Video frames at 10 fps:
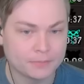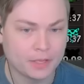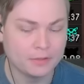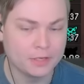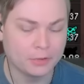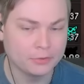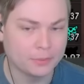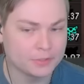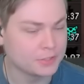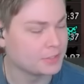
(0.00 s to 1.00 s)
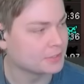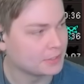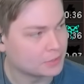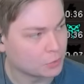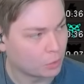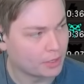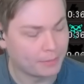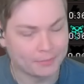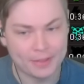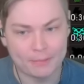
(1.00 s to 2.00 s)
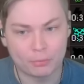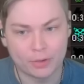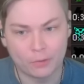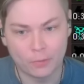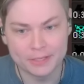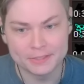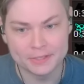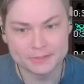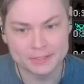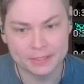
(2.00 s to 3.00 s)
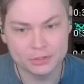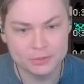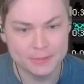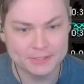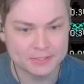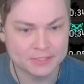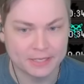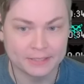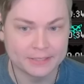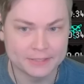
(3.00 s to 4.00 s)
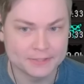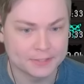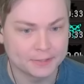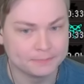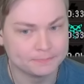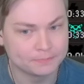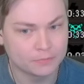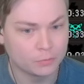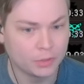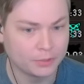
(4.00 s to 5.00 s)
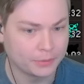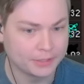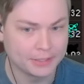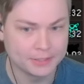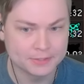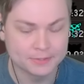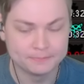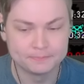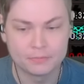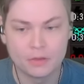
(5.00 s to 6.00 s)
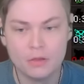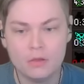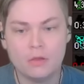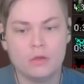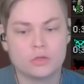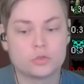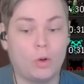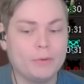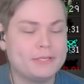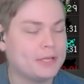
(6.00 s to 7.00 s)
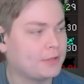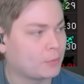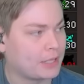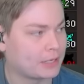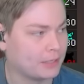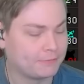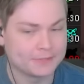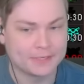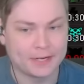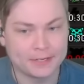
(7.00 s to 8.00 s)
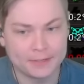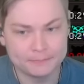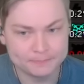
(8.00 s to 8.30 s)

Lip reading: And then the other person doesn't need to worry about that prayer when he does it. It just makes it slightly easier. Really, really nice. So what we did there with that glyph attack...